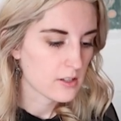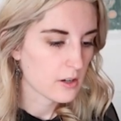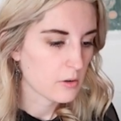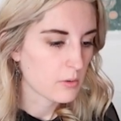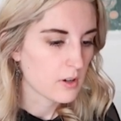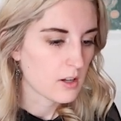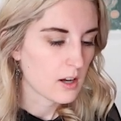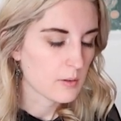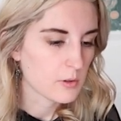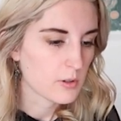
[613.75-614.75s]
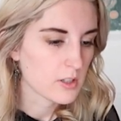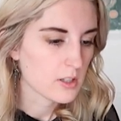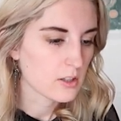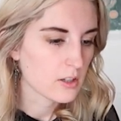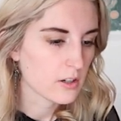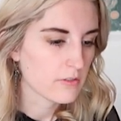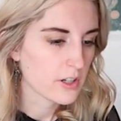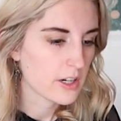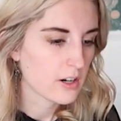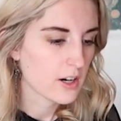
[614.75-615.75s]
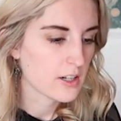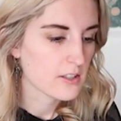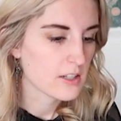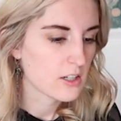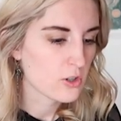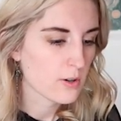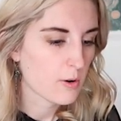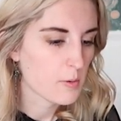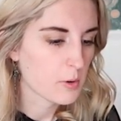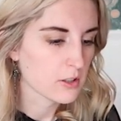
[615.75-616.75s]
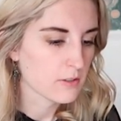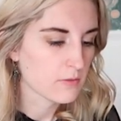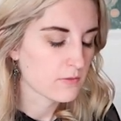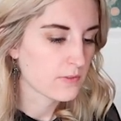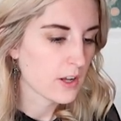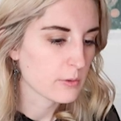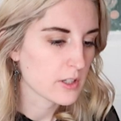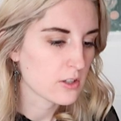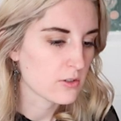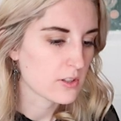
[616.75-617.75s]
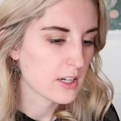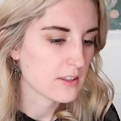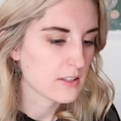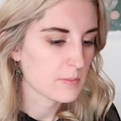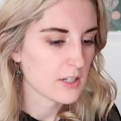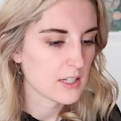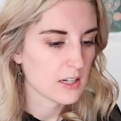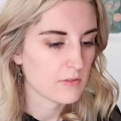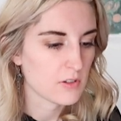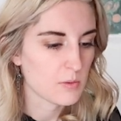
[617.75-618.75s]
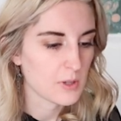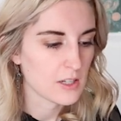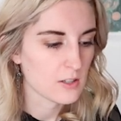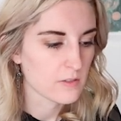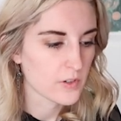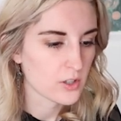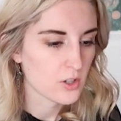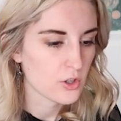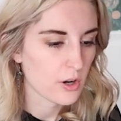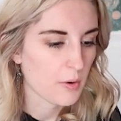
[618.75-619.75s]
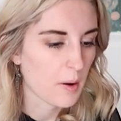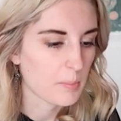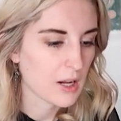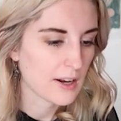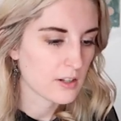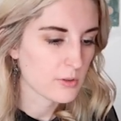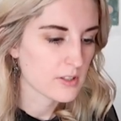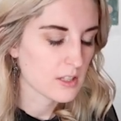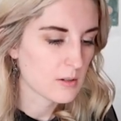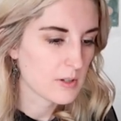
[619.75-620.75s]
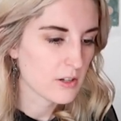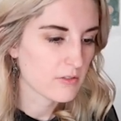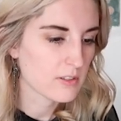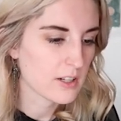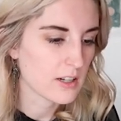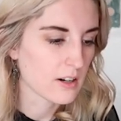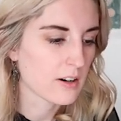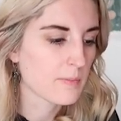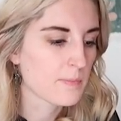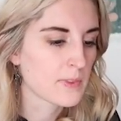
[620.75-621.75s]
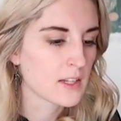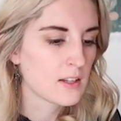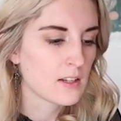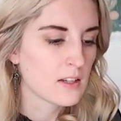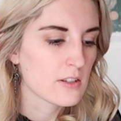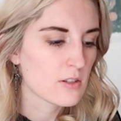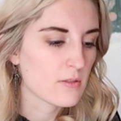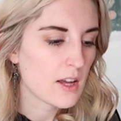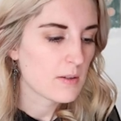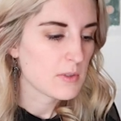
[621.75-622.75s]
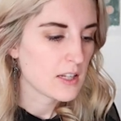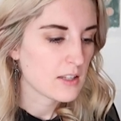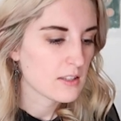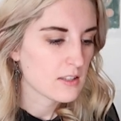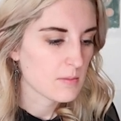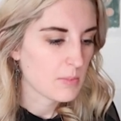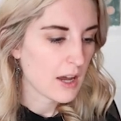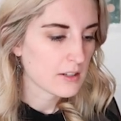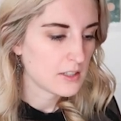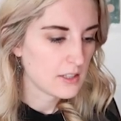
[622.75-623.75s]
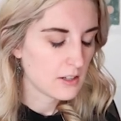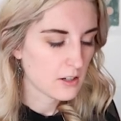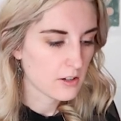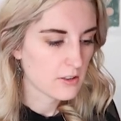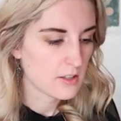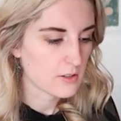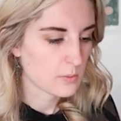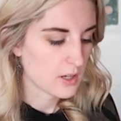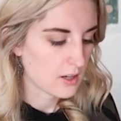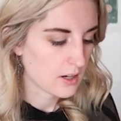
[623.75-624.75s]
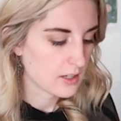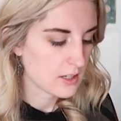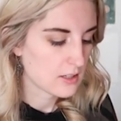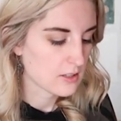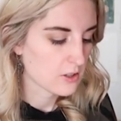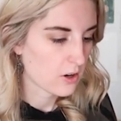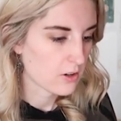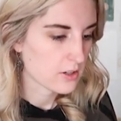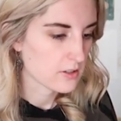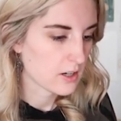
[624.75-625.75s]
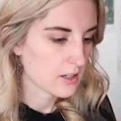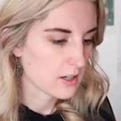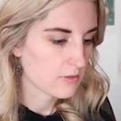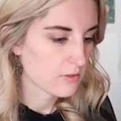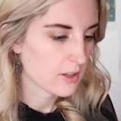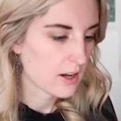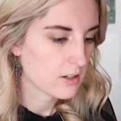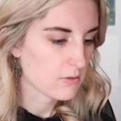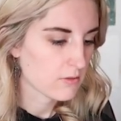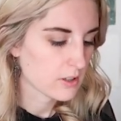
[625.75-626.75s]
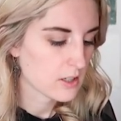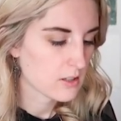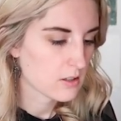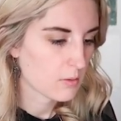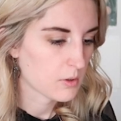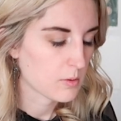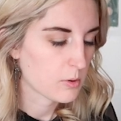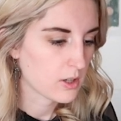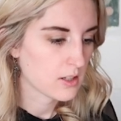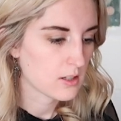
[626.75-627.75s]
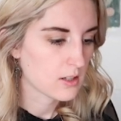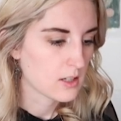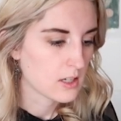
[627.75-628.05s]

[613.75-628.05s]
So I'm going to look over here, and it's going to show up on the following Tuesday. This might take a few minutes for it to show up, but I know it's going to be over here. So that means back here this week, I need to start designing for that new release. So I'm going to put in